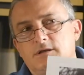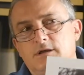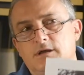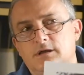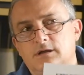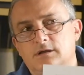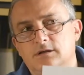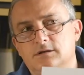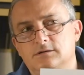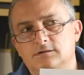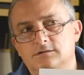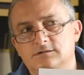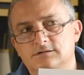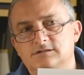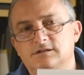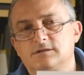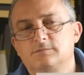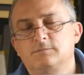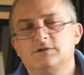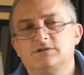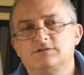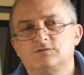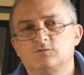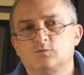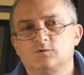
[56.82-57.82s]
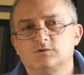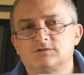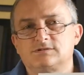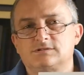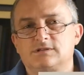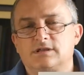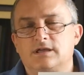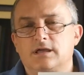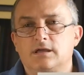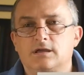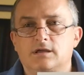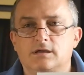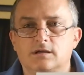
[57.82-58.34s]
And this image was
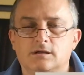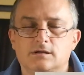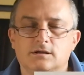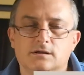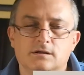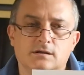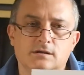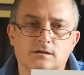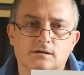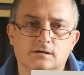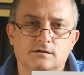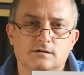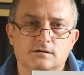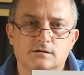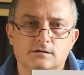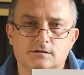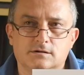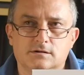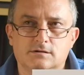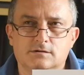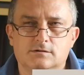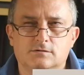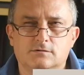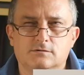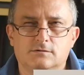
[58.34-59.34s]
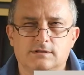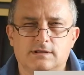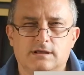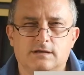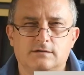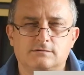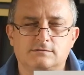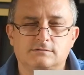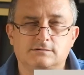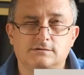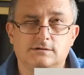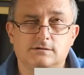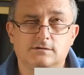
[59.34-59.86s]
taken in
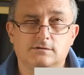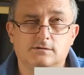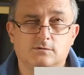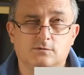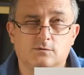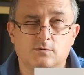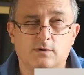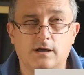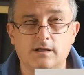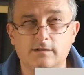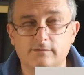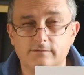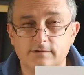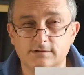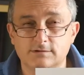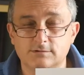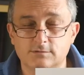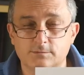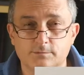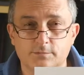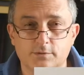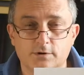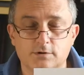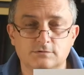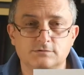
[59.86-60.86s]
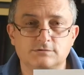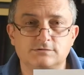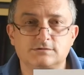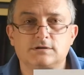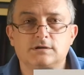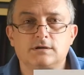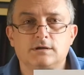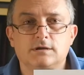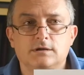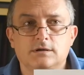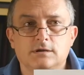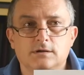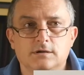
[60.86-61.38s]
2012, I suppose.
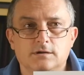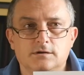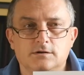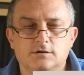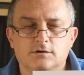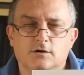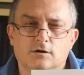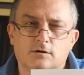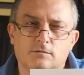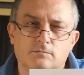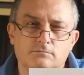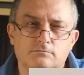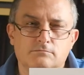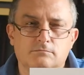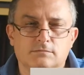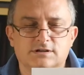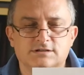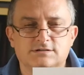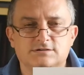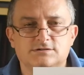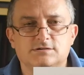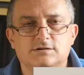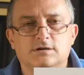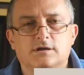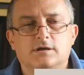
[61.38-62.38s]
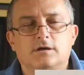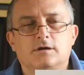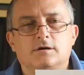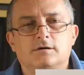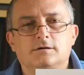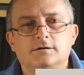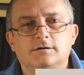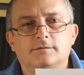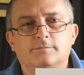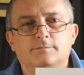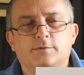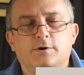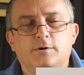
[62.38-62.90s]
No, much
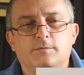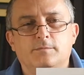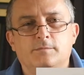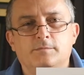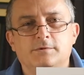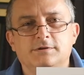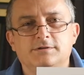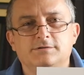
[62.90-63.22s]
earlier, probably